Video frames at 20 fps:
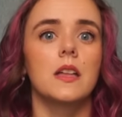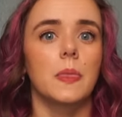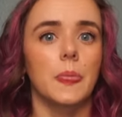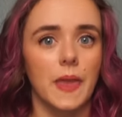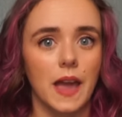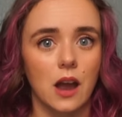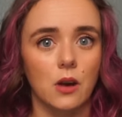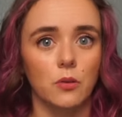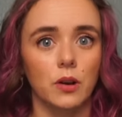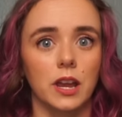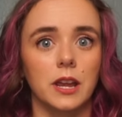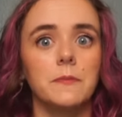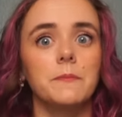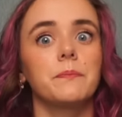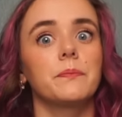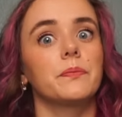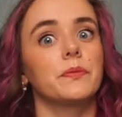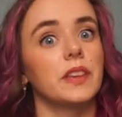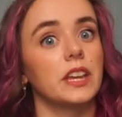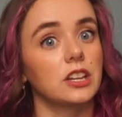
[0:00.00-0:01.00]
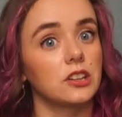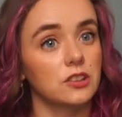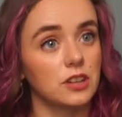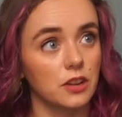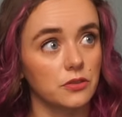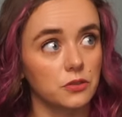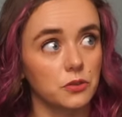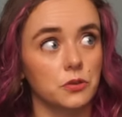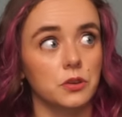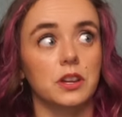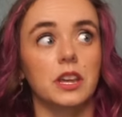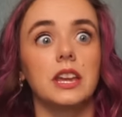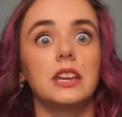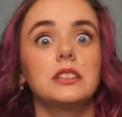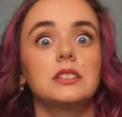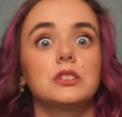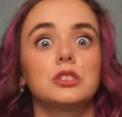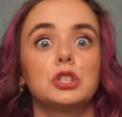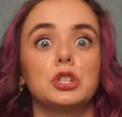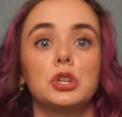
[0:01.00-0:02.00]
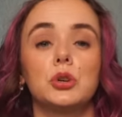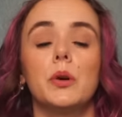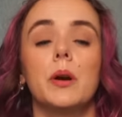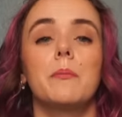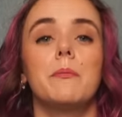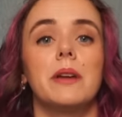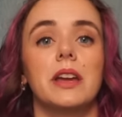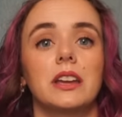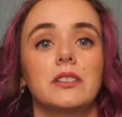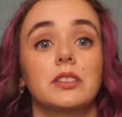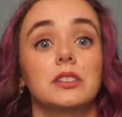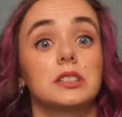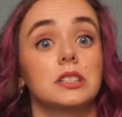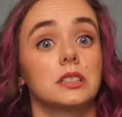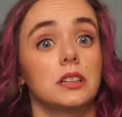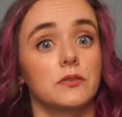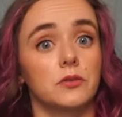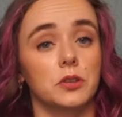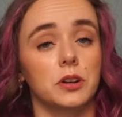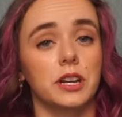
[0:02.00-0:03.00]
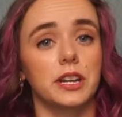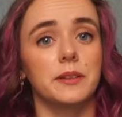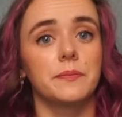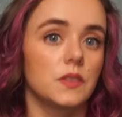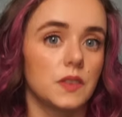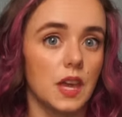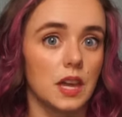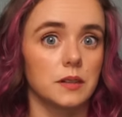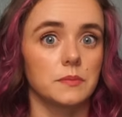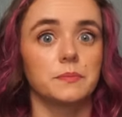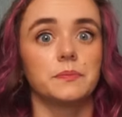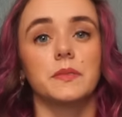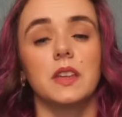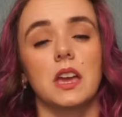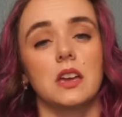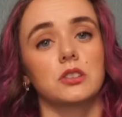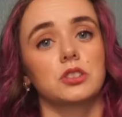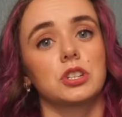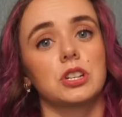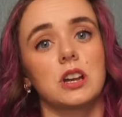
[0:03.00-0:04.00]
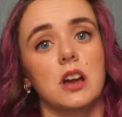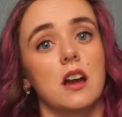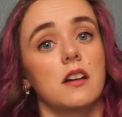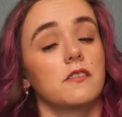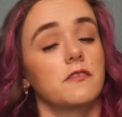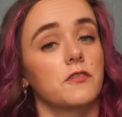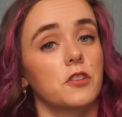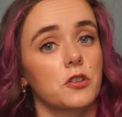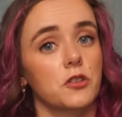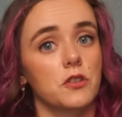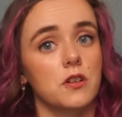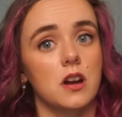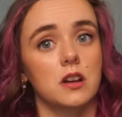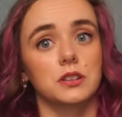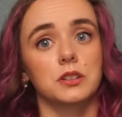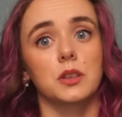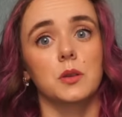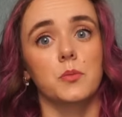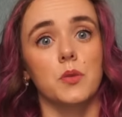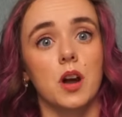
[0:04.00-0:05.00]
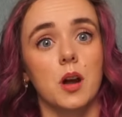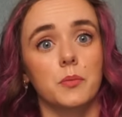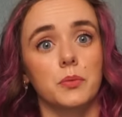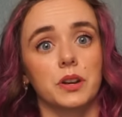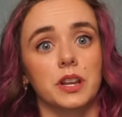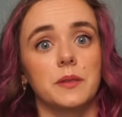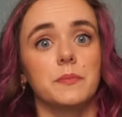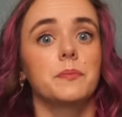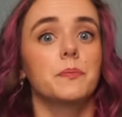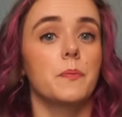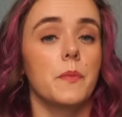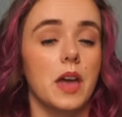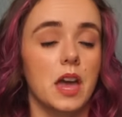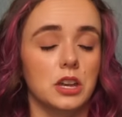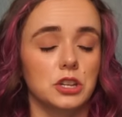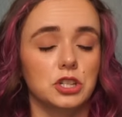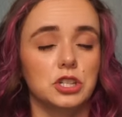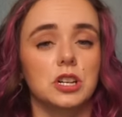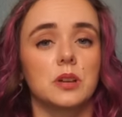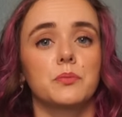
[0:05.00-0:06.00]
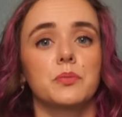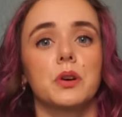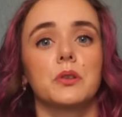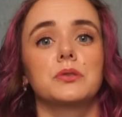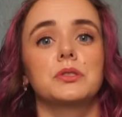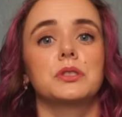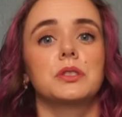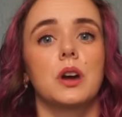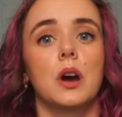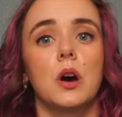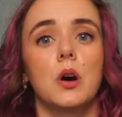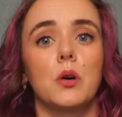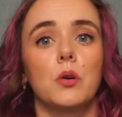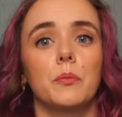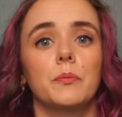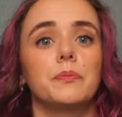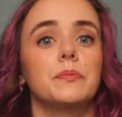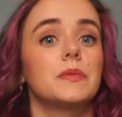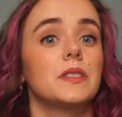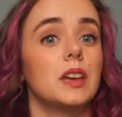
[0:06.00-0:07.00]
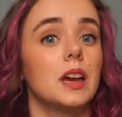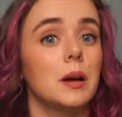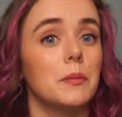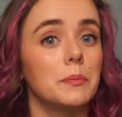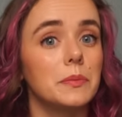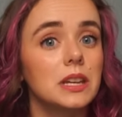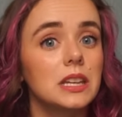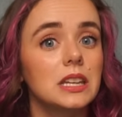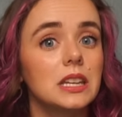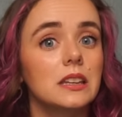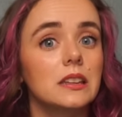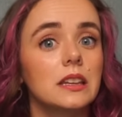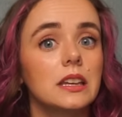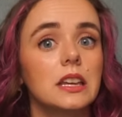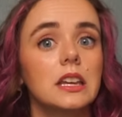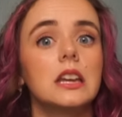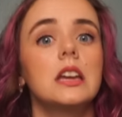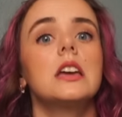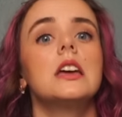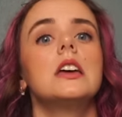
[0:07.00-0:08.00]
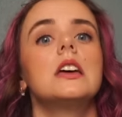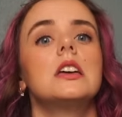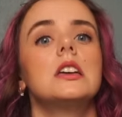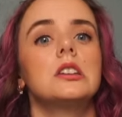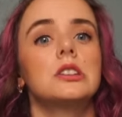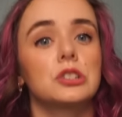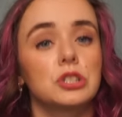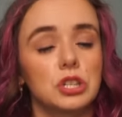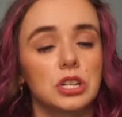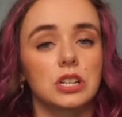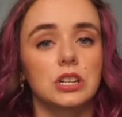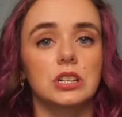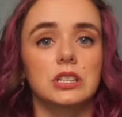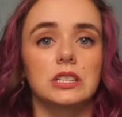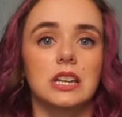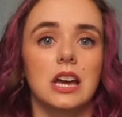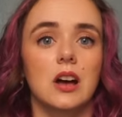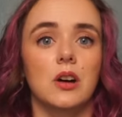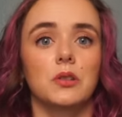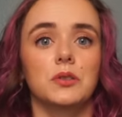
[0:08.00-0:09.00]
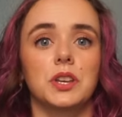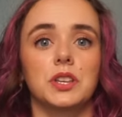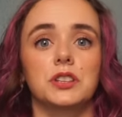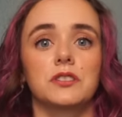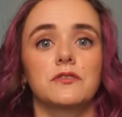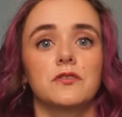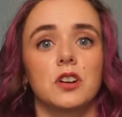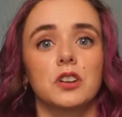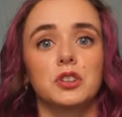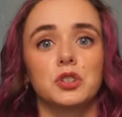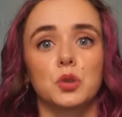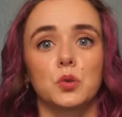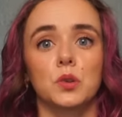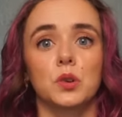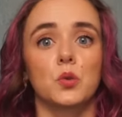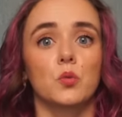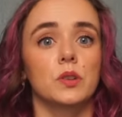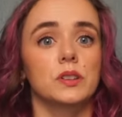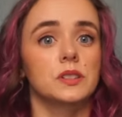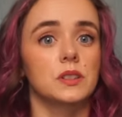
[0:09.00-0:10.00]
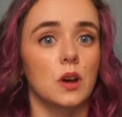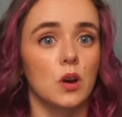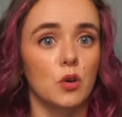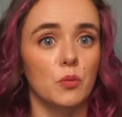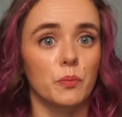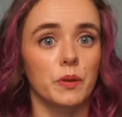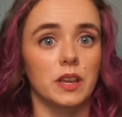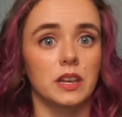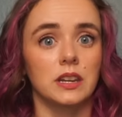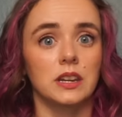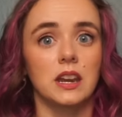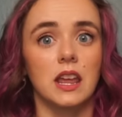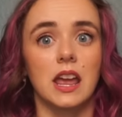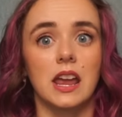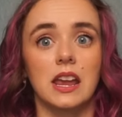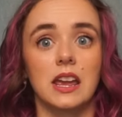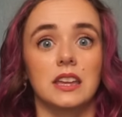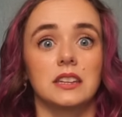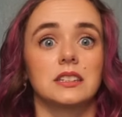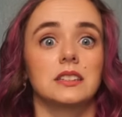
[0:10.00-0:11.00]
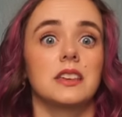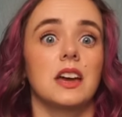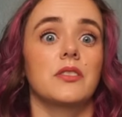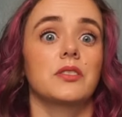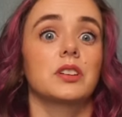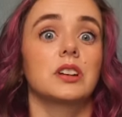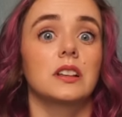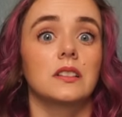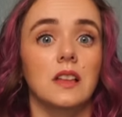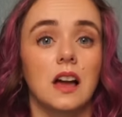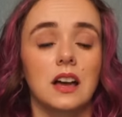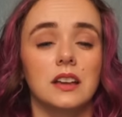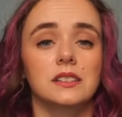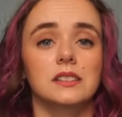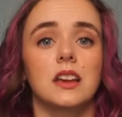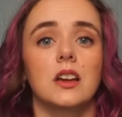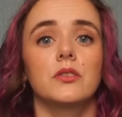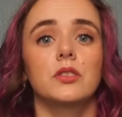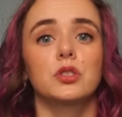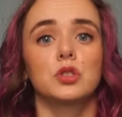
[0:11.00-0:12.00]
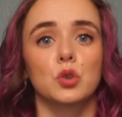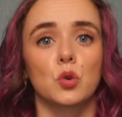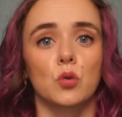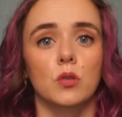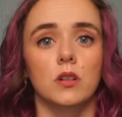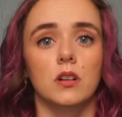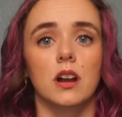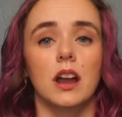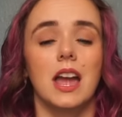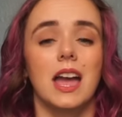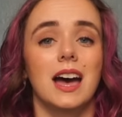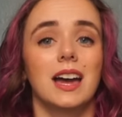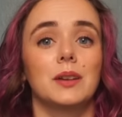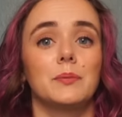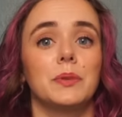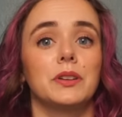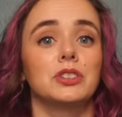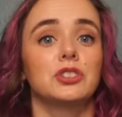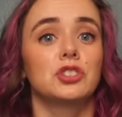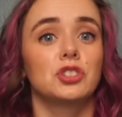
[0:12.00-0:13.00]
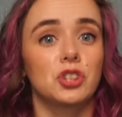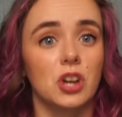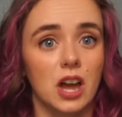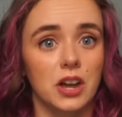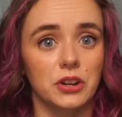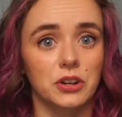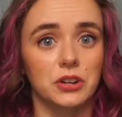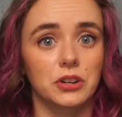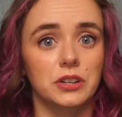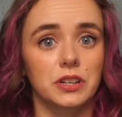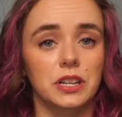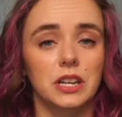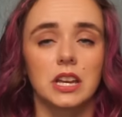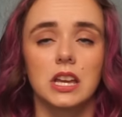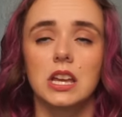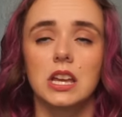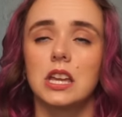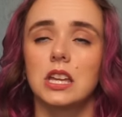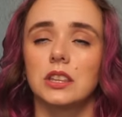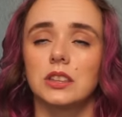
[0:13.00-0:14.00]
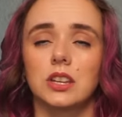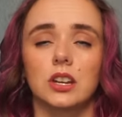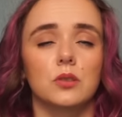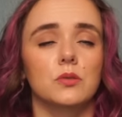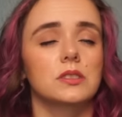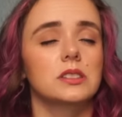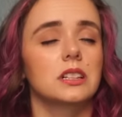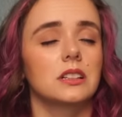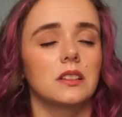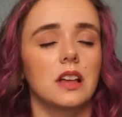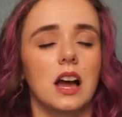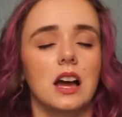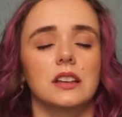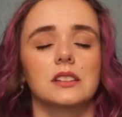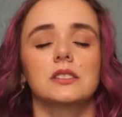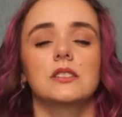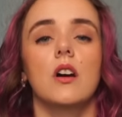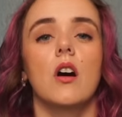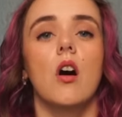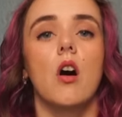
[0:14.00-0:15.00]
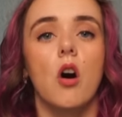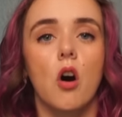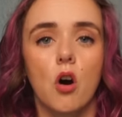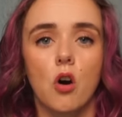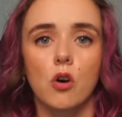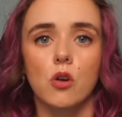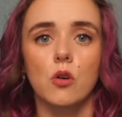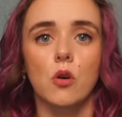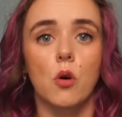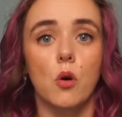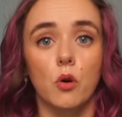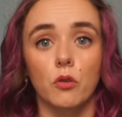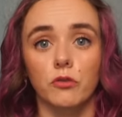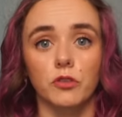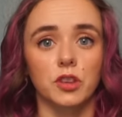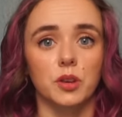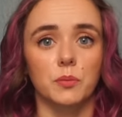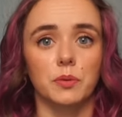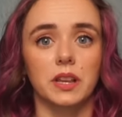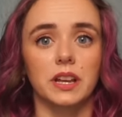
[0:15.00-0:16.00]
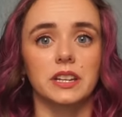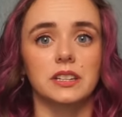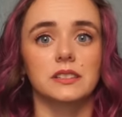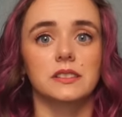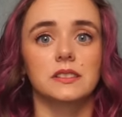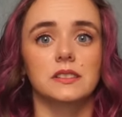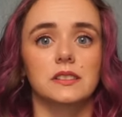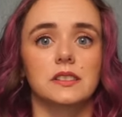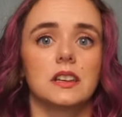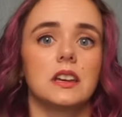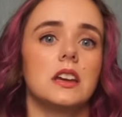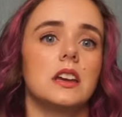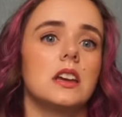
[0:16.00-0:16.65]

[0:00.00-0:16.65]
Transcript: That way, they could get through the gate to make the delivery. Then, as she got further onto the property, as she approached the home, immediately, she could tell that the front door was open and that the glass on the door had been shattered. There was glass all over the place.